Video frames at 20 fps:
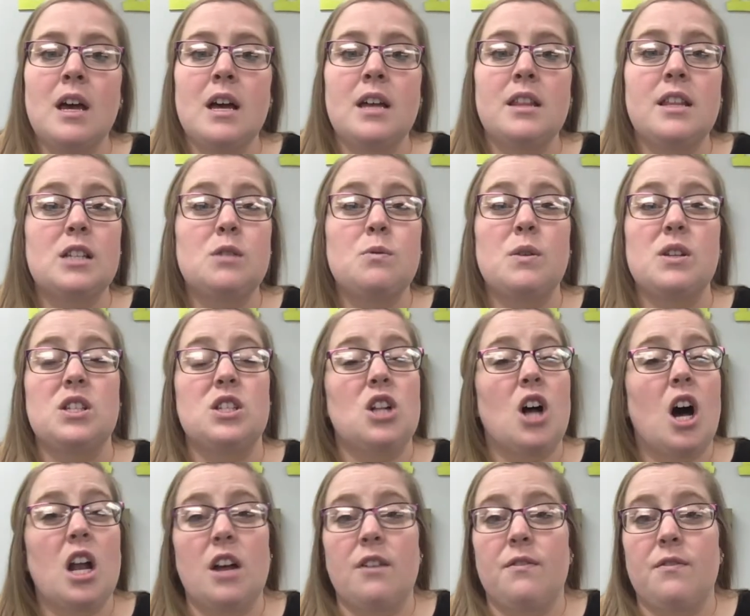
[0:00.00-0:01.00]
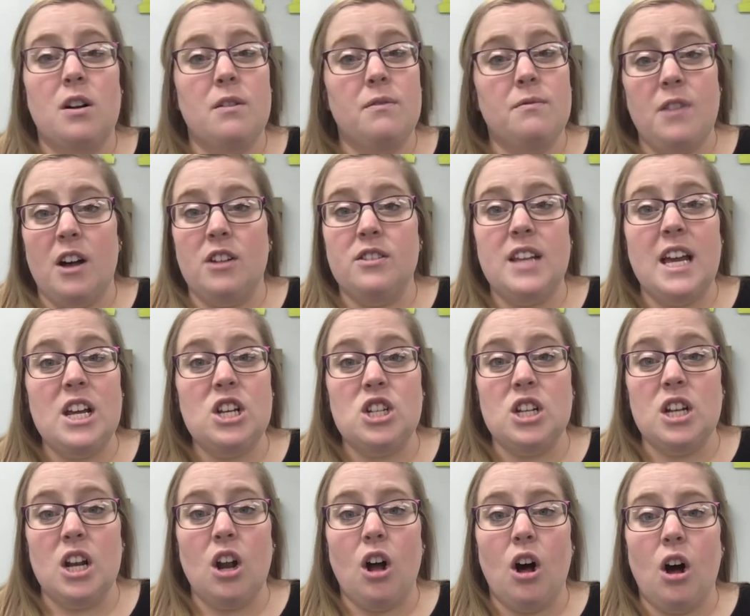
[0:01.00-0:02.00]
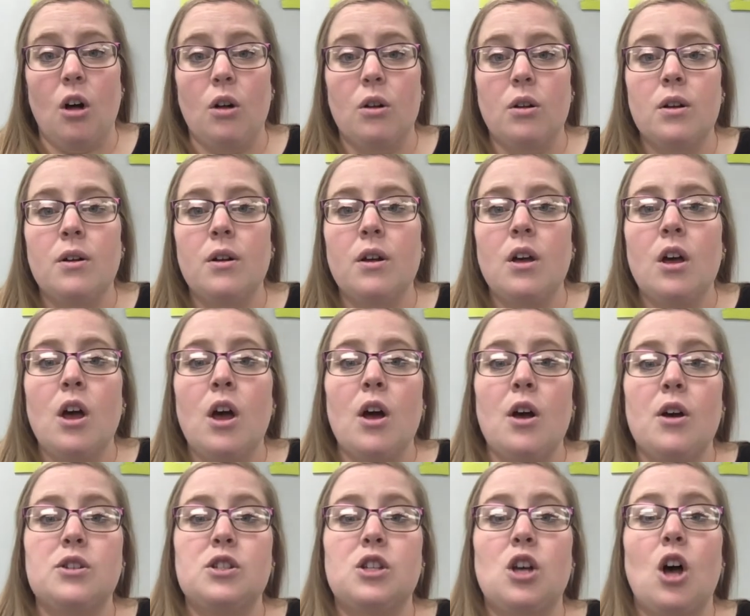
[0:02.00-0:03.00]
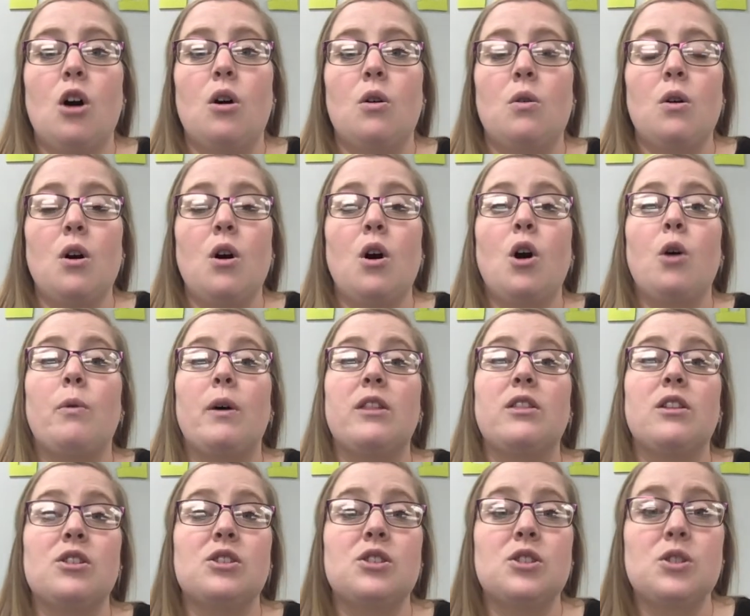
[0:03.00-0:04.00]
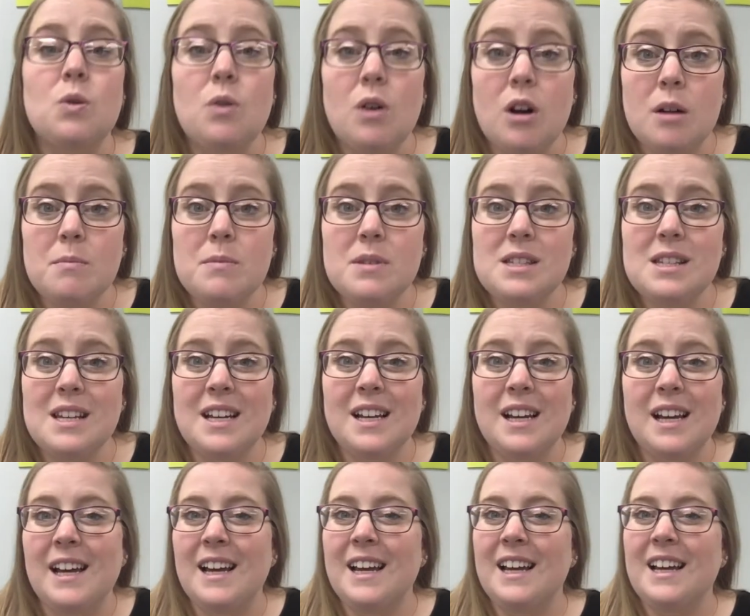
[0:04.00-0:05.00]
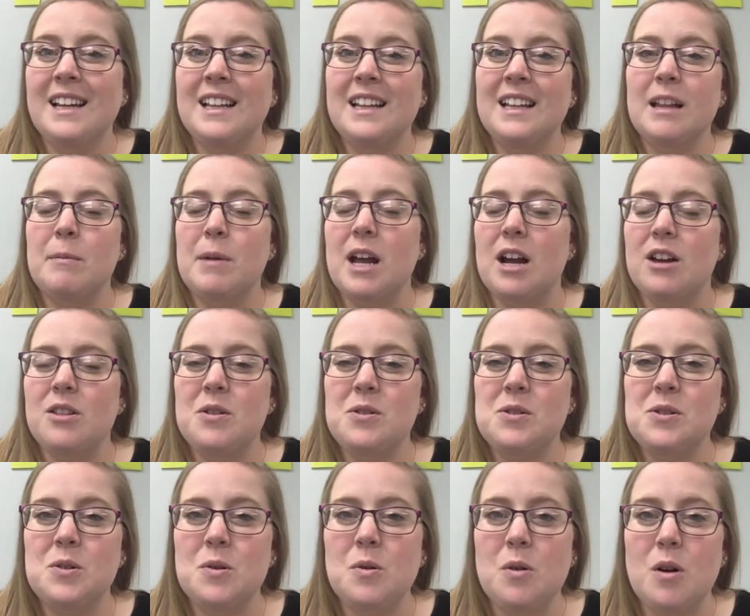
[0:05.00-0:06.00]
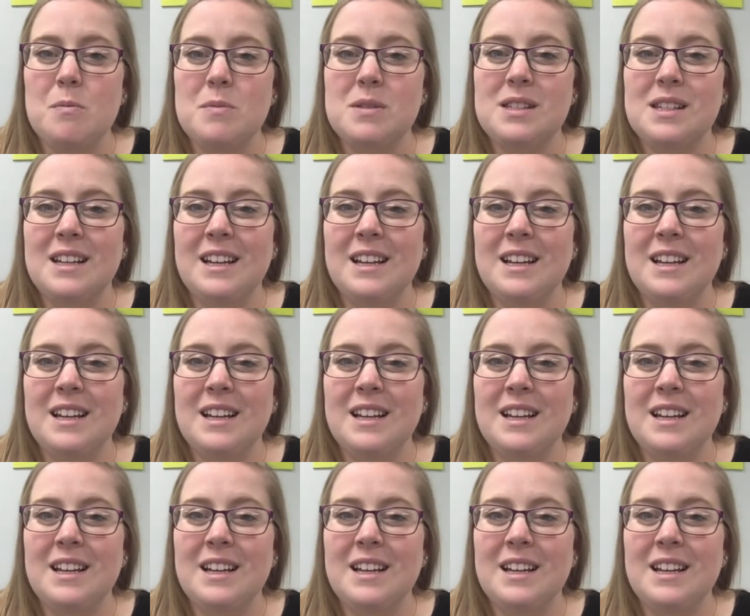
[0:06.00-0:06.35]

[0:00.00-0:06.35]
This was not a firm foundation at all. So when the storms, let me hear those storms,